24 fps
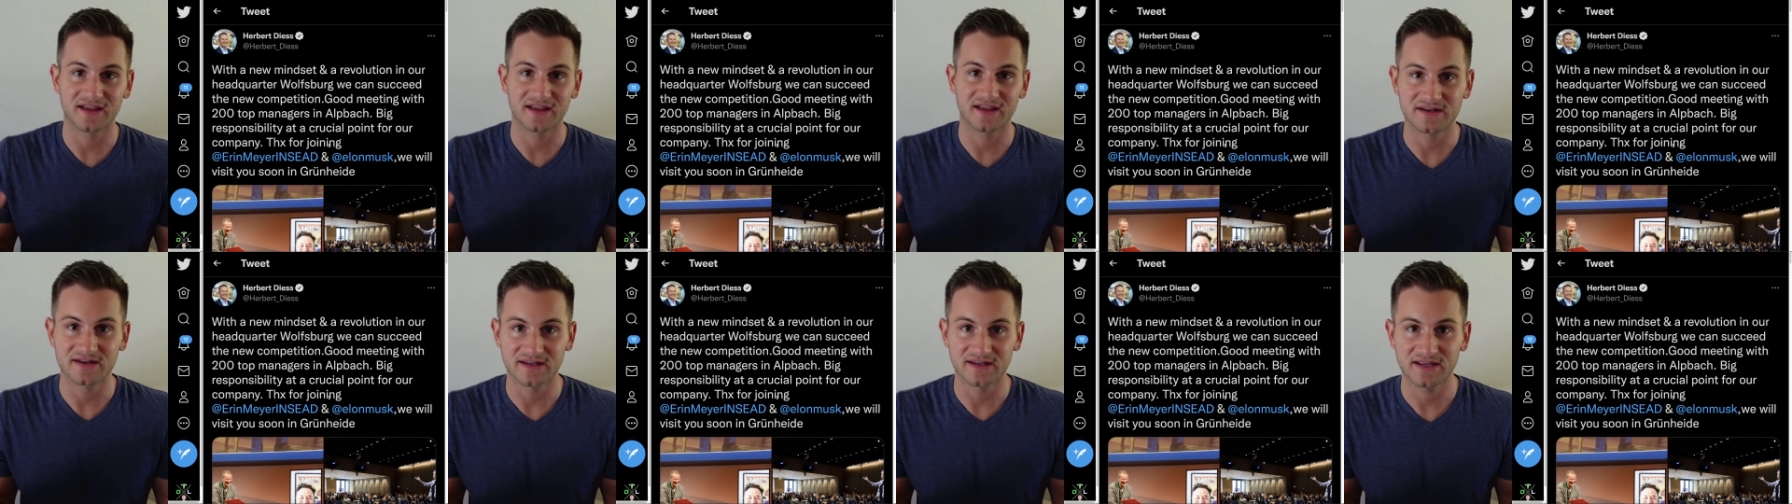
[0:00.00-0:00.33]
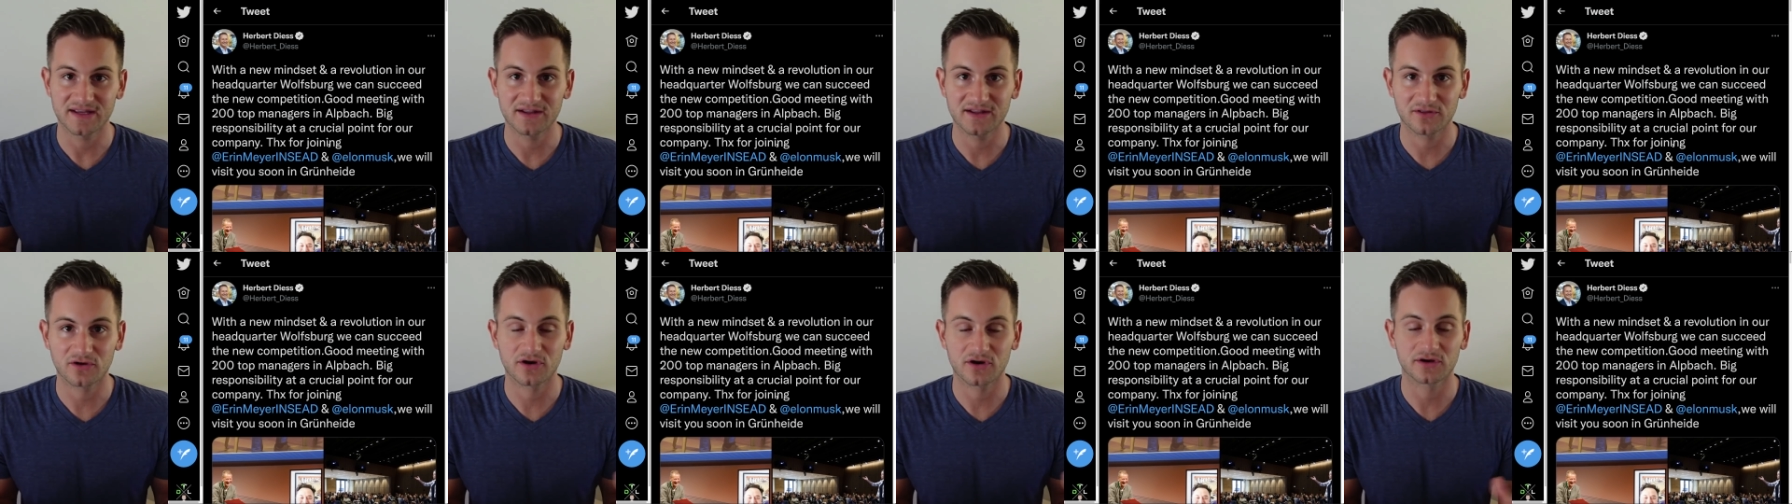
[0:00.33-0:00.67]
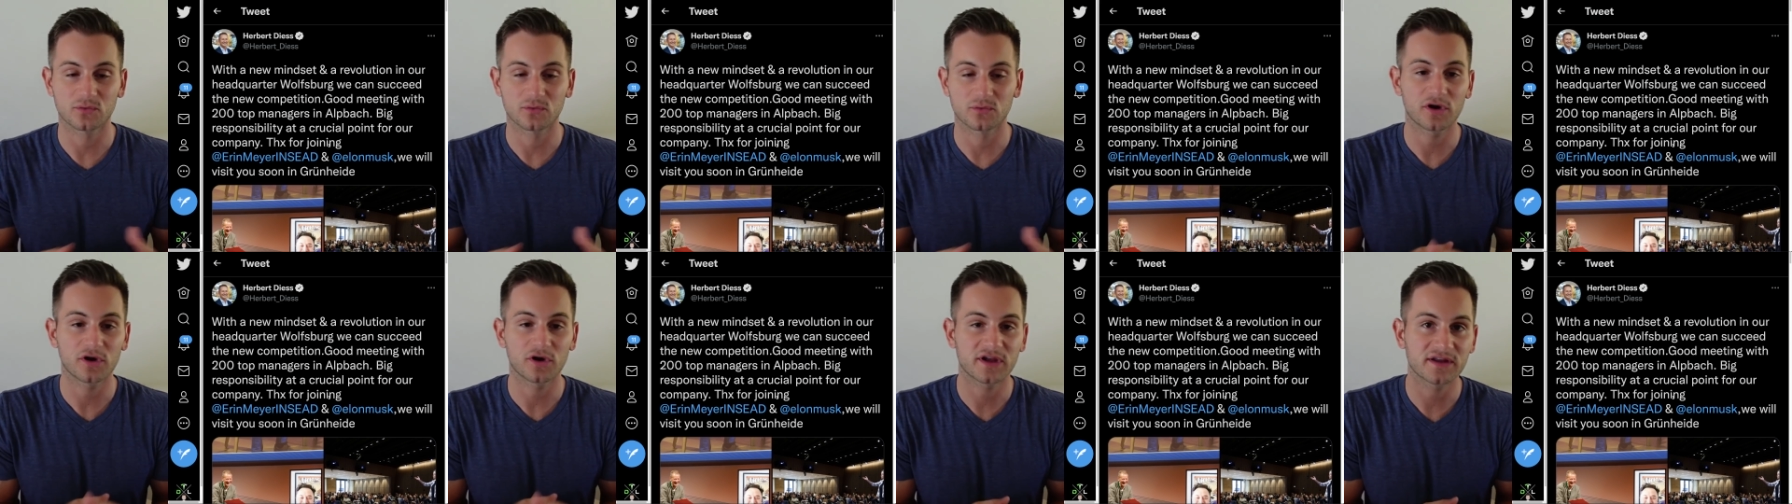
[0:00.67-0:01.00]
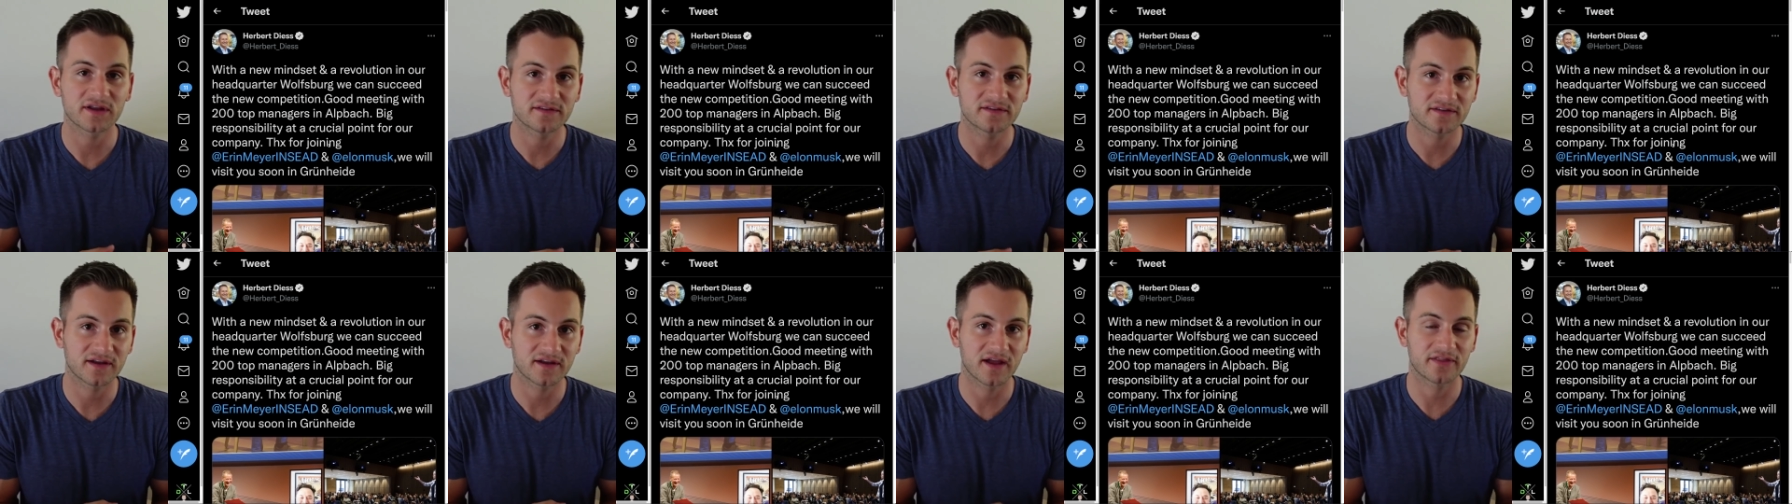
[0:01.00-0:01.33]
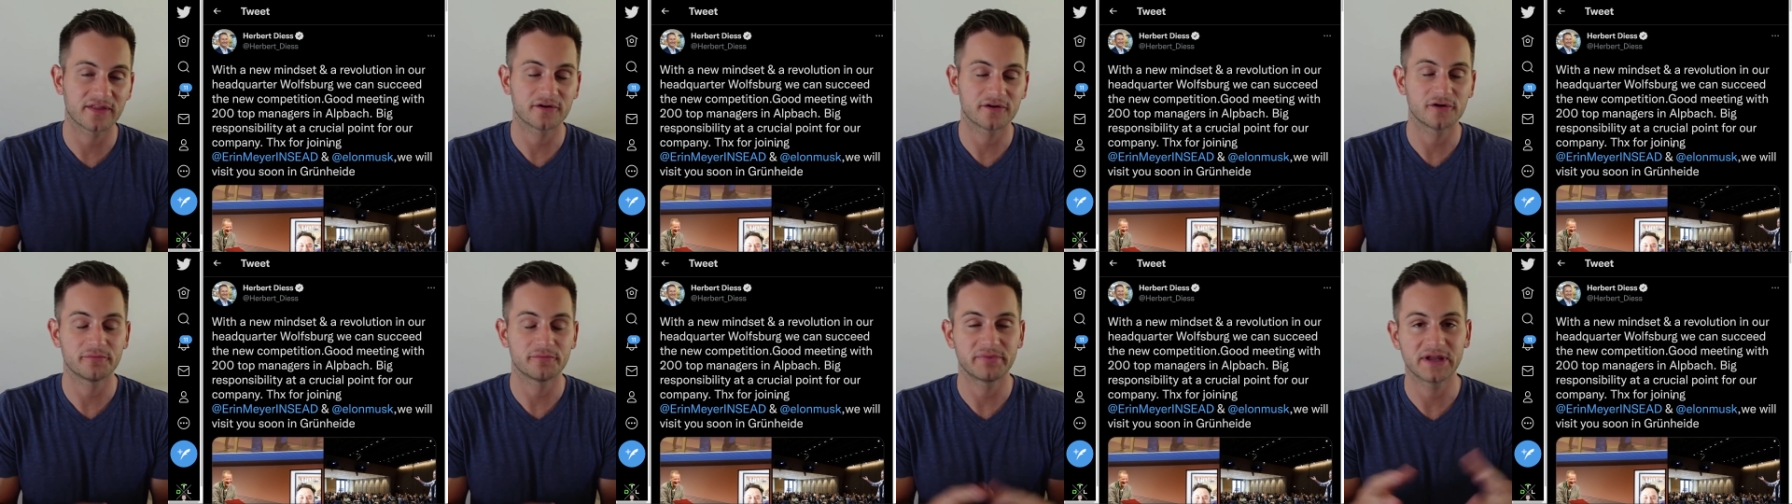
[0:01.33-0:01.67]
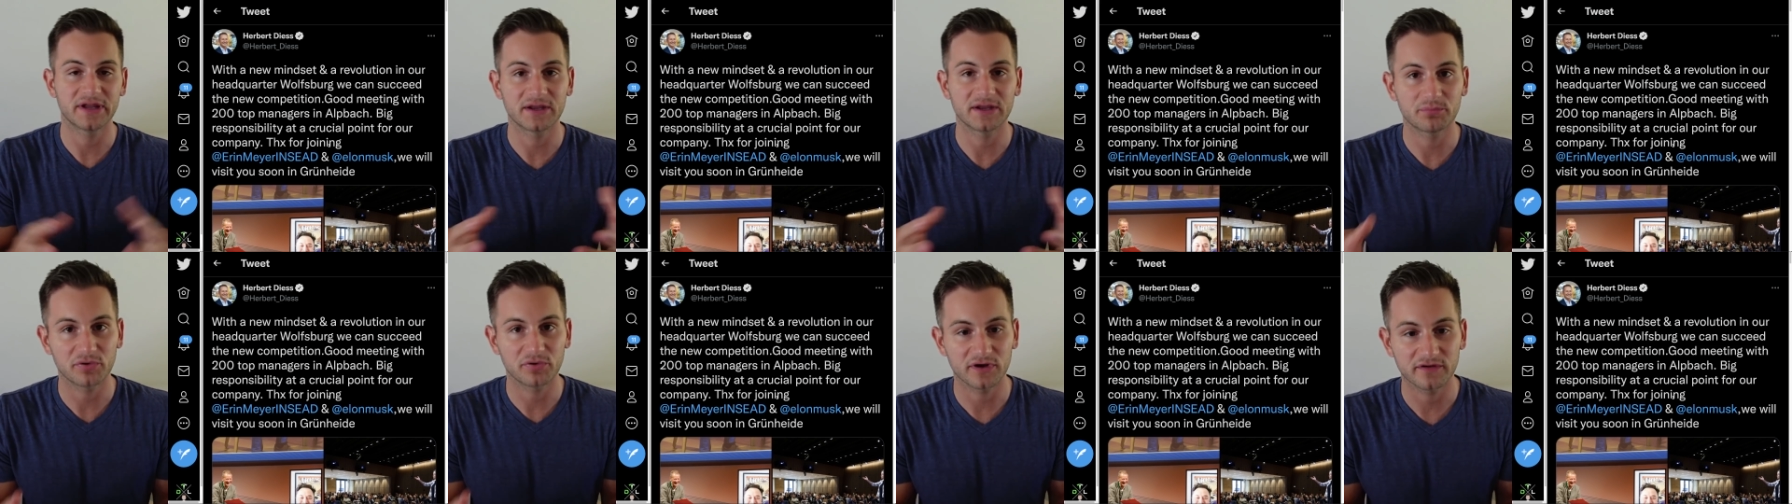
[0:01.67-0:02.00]
and Elon working together,
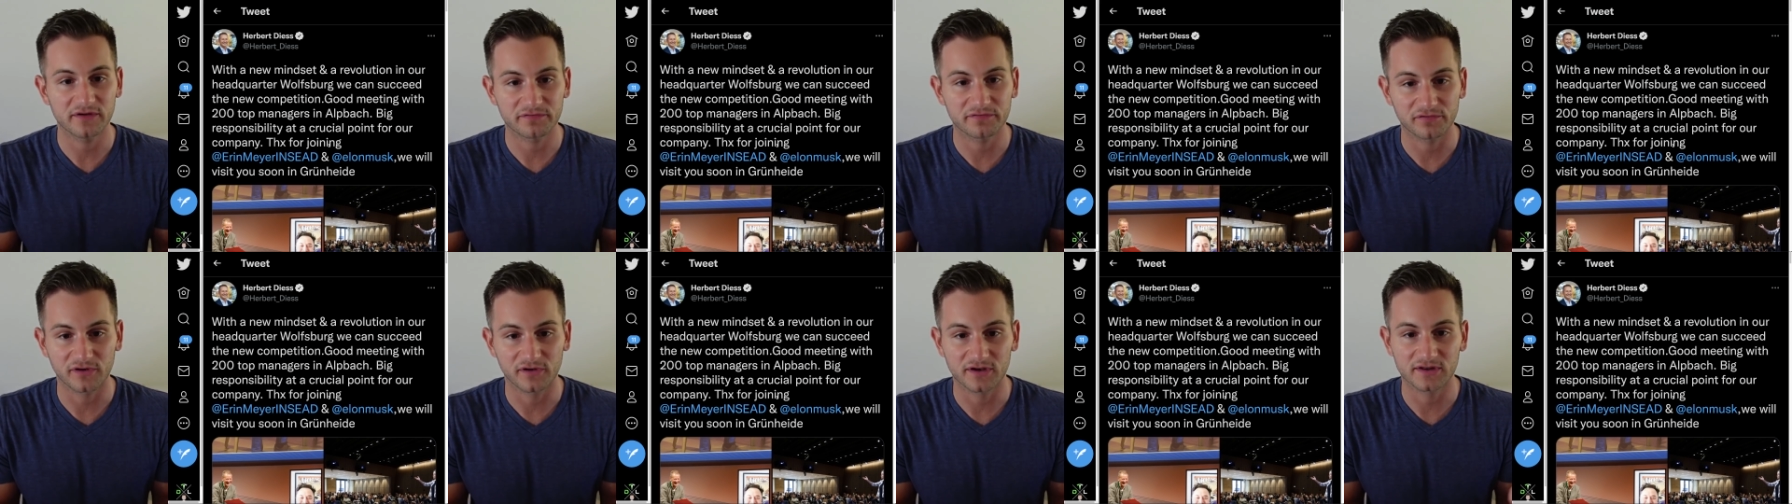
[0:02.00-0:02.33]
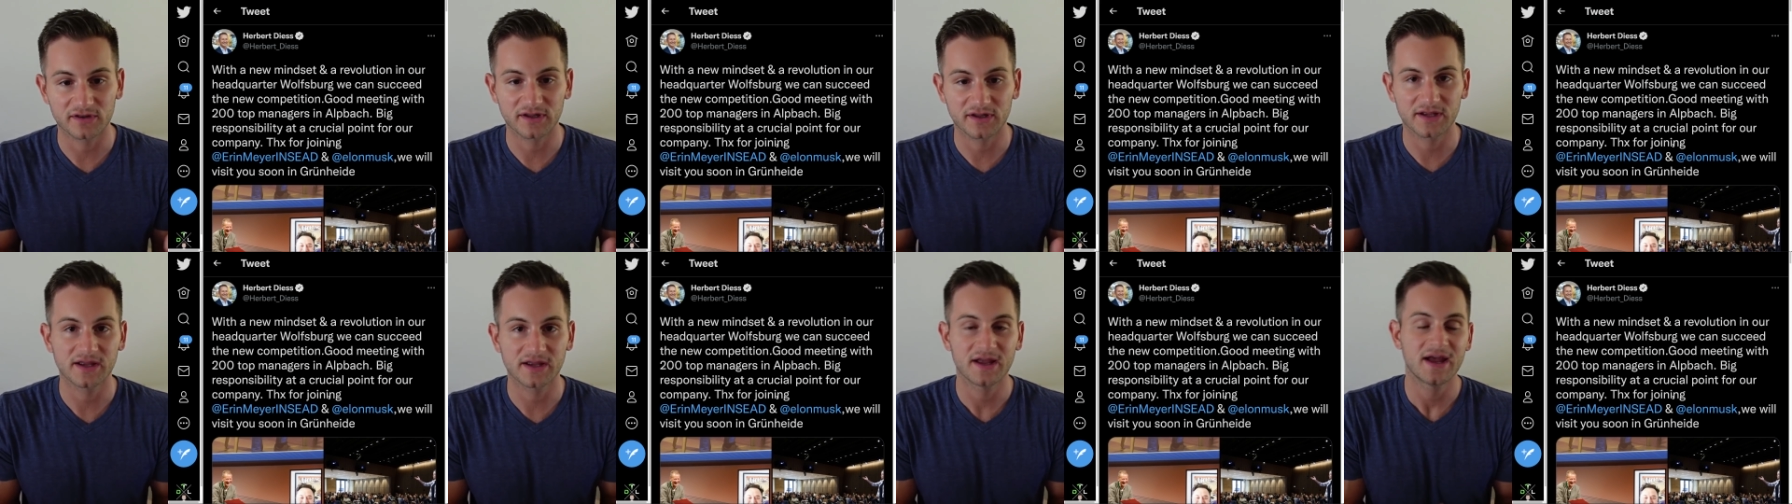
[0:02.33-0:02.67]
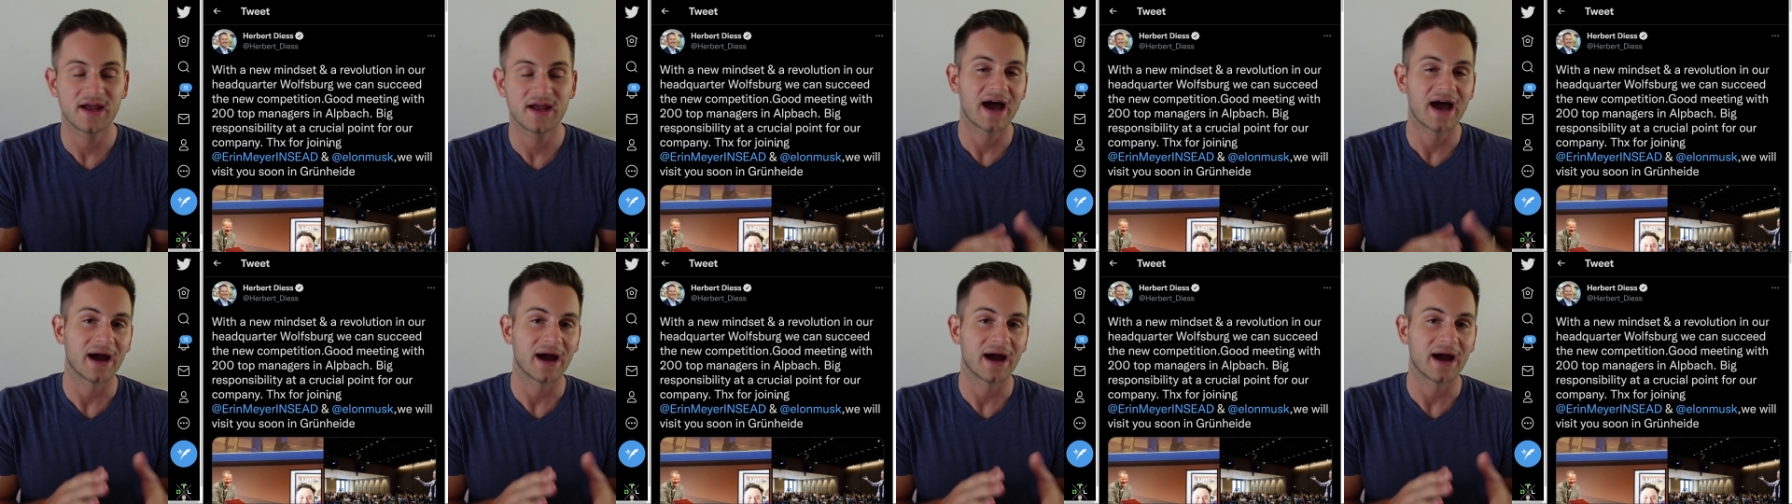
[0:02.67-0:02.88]
being pretty friendly.